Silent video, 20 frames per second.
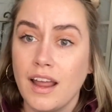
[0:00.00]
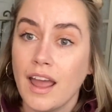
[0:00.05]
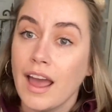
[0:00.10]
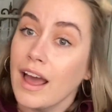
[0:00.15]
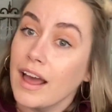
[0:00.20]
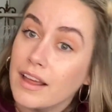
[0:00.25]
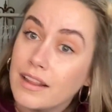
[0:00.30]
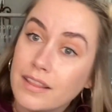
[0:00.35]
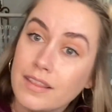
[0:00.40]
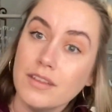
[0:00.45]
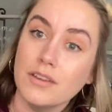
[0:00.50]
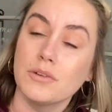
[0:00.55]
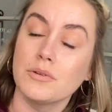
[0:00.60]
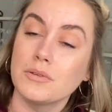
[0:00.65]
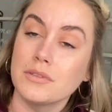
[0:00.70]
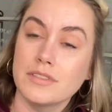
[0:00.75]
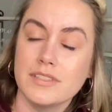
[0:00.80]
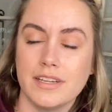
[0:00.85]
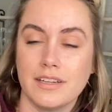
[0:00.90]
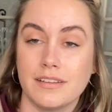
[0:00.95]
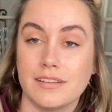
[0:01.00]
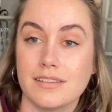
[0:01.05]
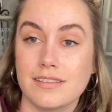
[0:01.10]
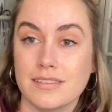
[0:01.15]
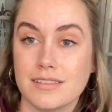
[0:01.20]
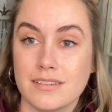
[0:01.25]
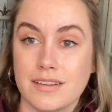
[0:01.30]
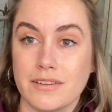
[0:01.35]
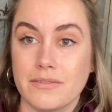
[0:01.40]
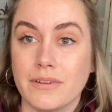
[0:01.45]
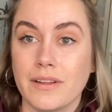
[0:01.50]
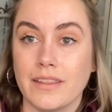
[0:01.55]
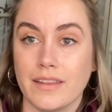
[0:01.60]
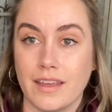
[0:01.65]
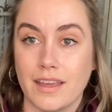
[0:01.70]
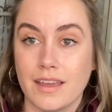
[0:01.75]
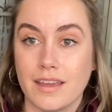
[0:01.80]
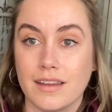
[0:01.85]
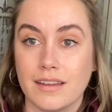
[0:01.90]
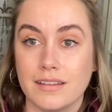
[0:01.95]
add the cool tails and stuff on the
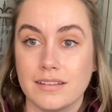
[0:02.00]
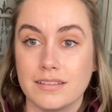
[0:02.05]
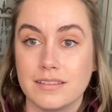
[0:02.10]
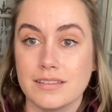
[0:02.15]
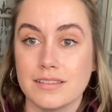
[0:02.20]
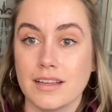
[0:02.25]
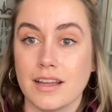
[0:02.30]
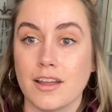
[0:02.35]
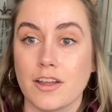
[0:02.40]
ends?